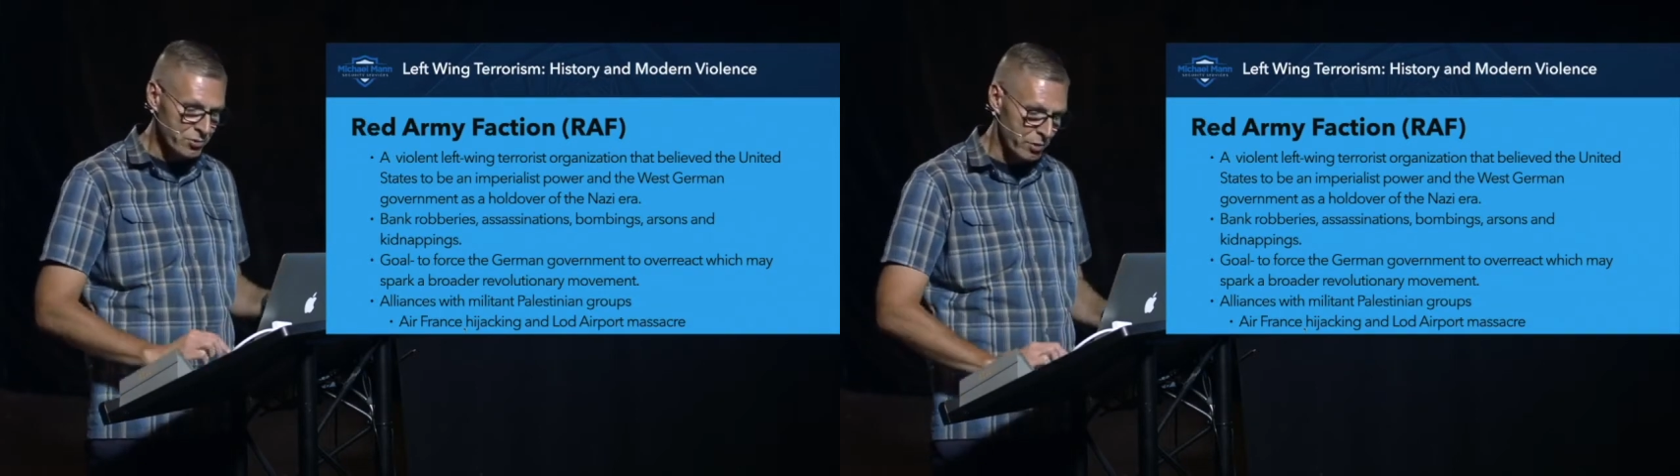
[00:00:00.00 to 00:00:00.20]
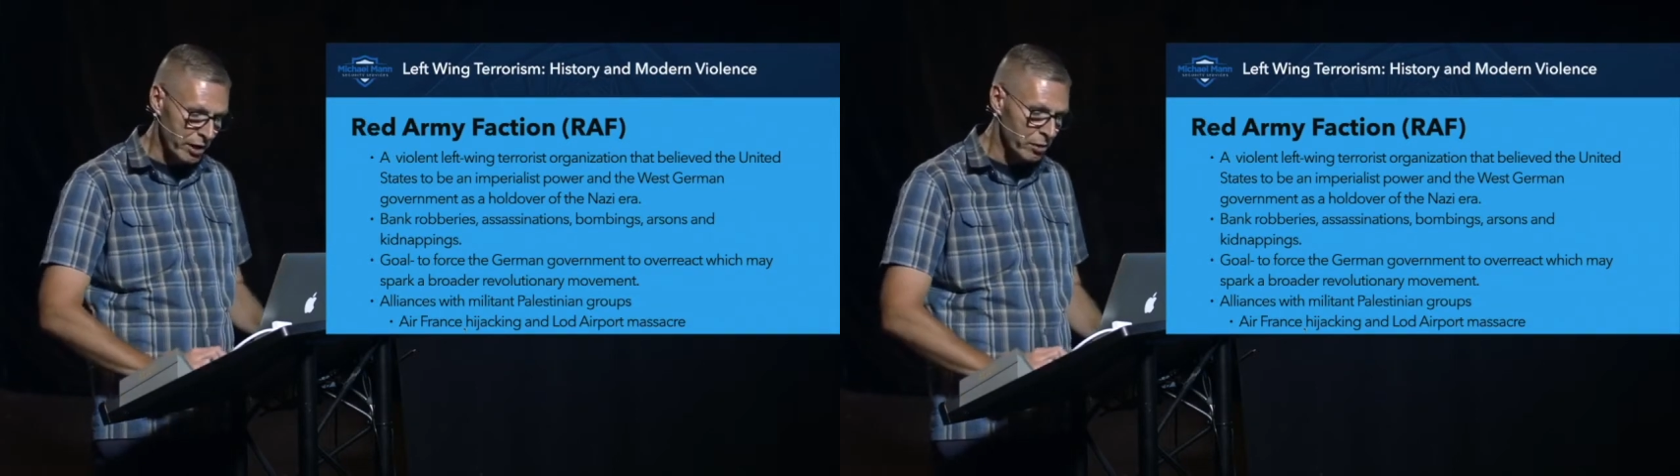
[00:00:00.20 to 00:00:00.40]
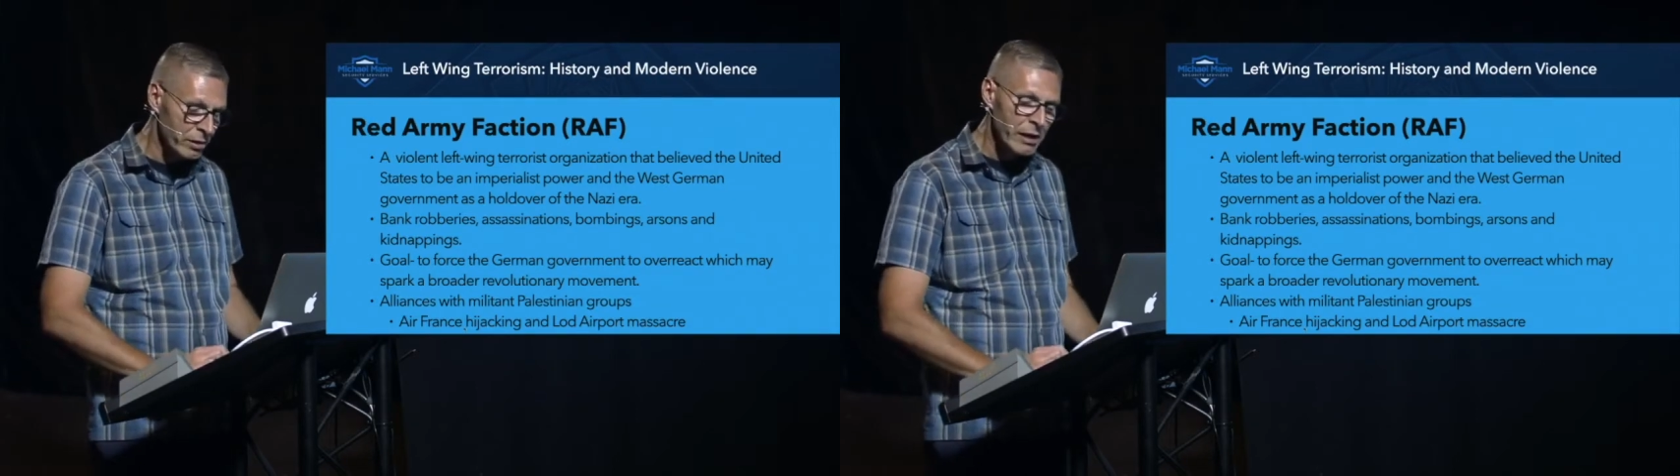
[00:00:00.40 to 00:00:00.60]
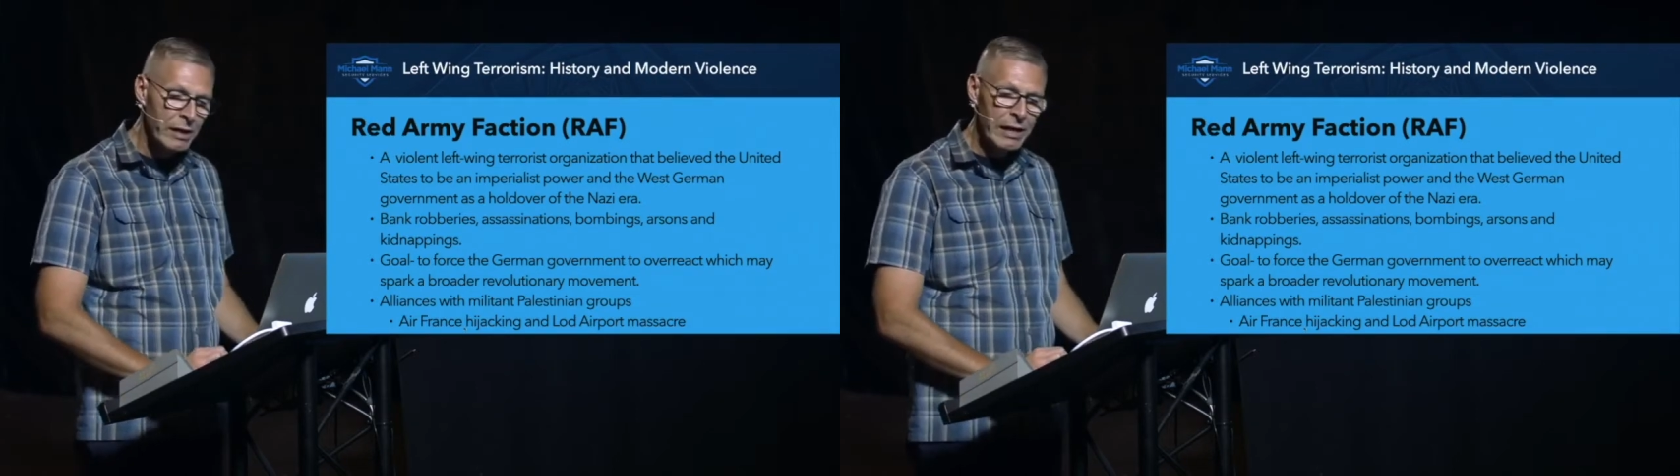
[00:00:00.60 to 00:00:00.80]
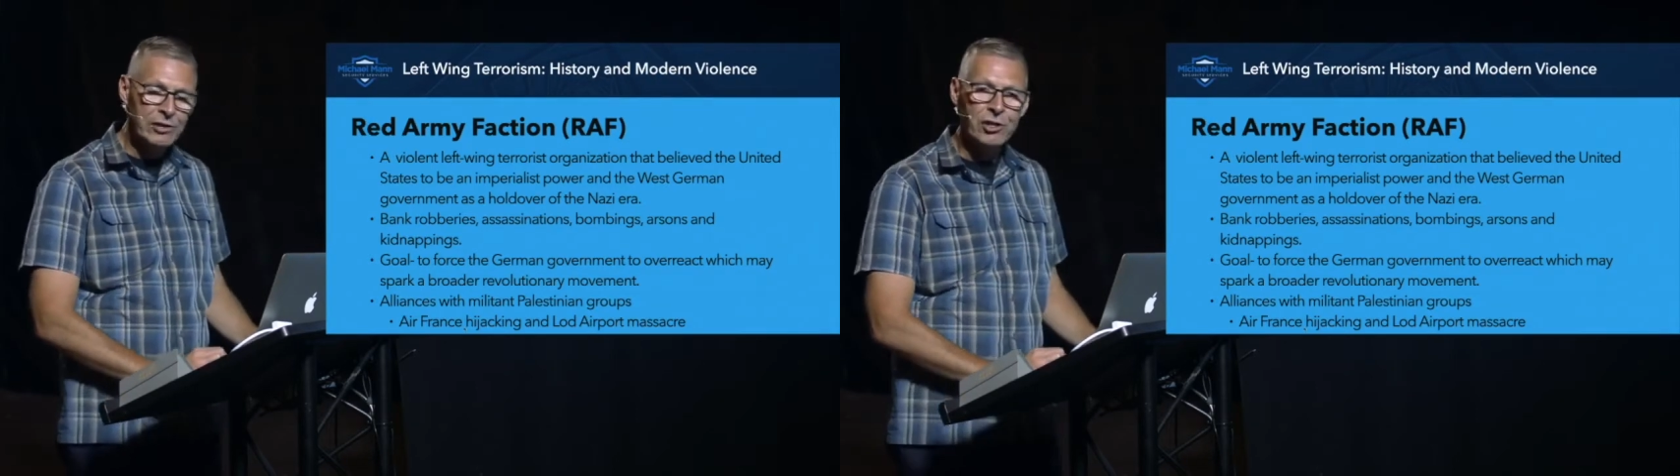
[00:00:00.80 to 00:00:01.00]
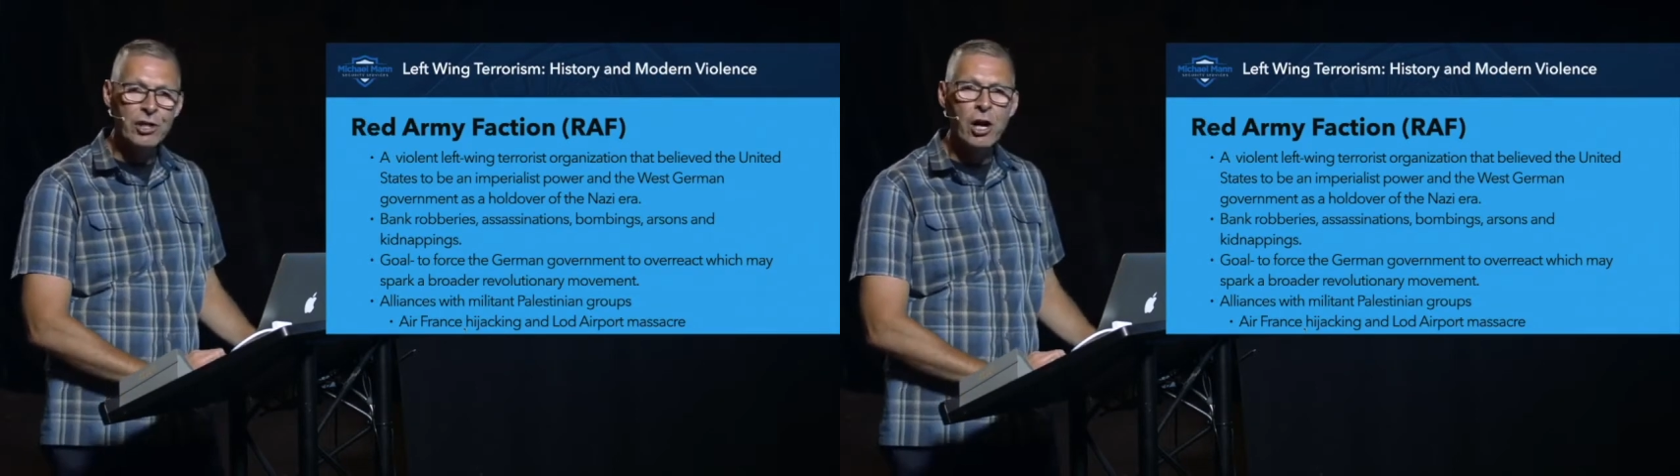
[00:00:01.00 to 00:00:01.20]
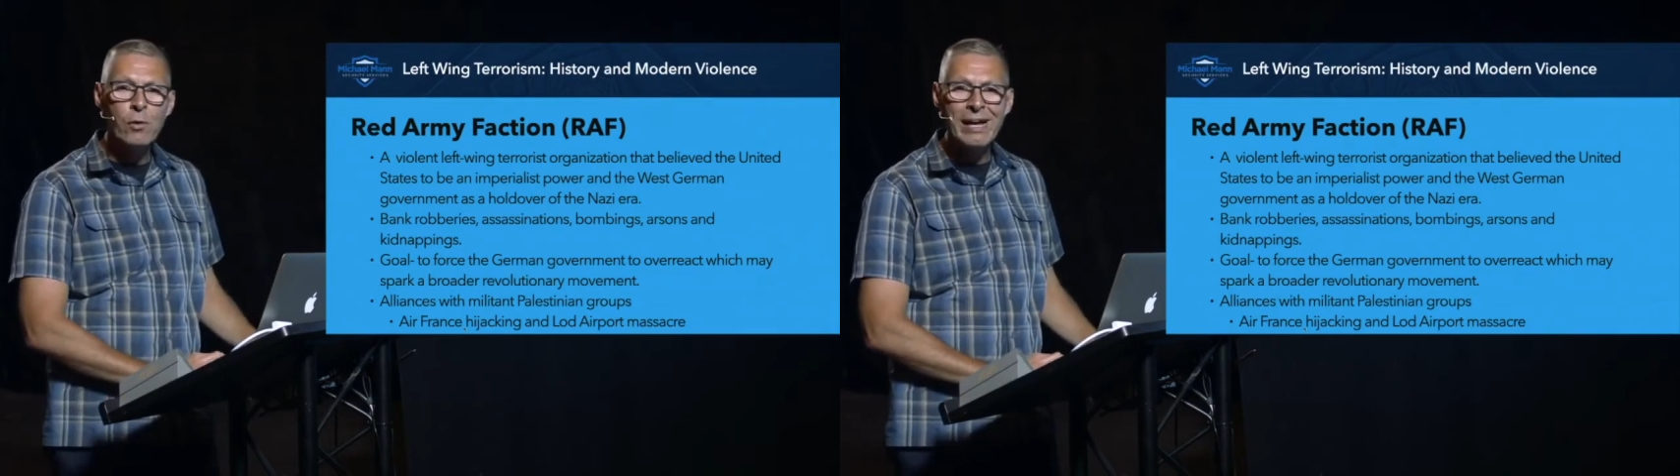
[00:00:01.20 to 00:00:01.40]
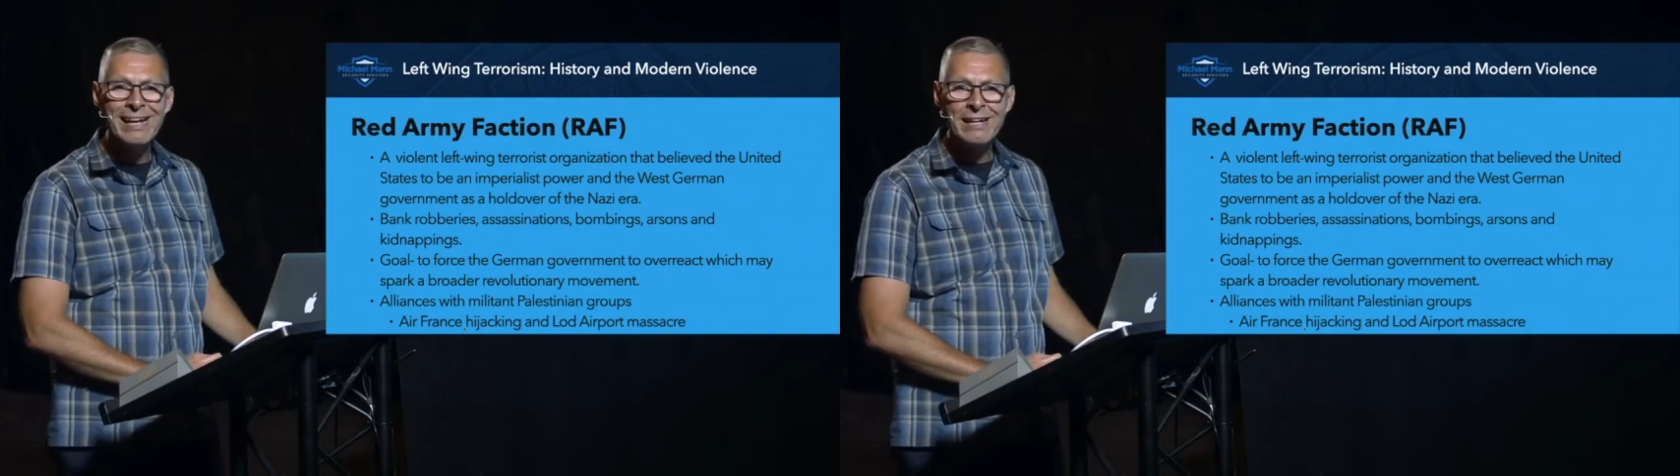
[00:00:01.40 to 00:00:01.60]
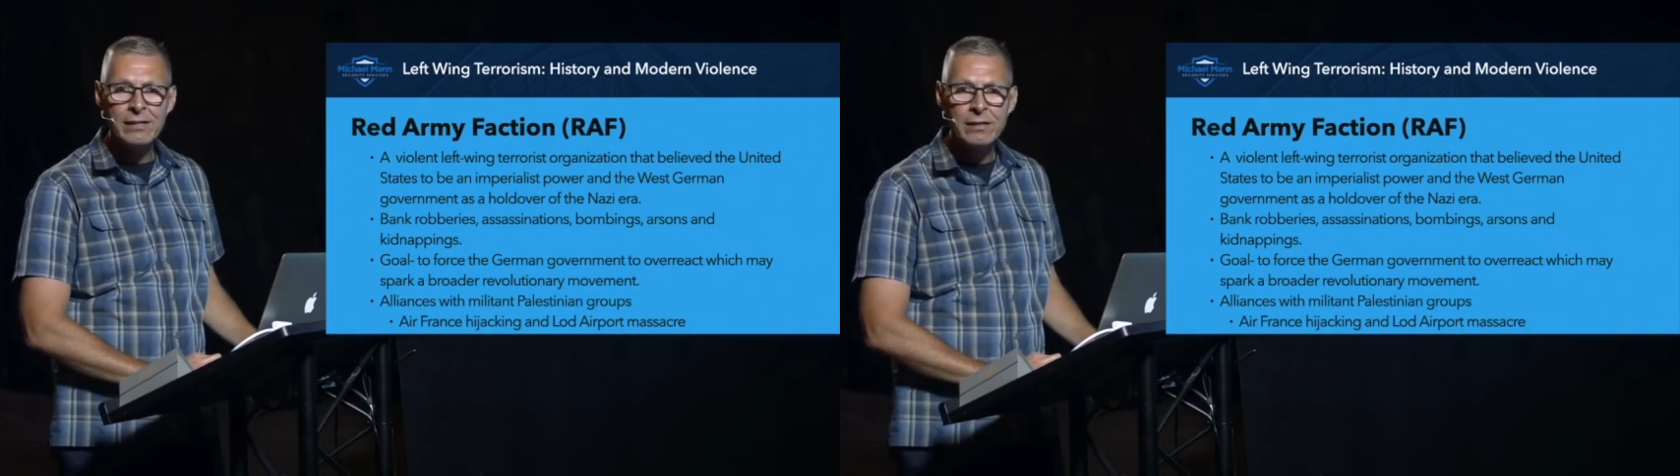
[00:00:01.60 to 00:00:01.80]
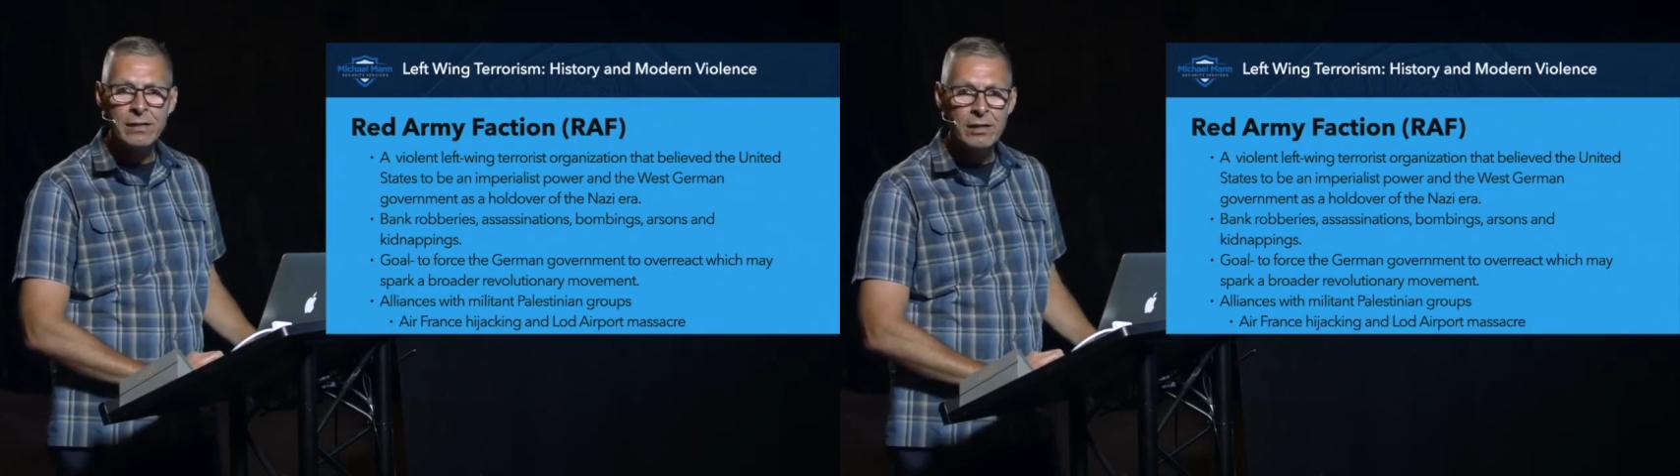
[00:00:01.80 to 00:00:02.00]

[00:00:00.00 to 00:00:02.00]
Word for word: Israel, and to go in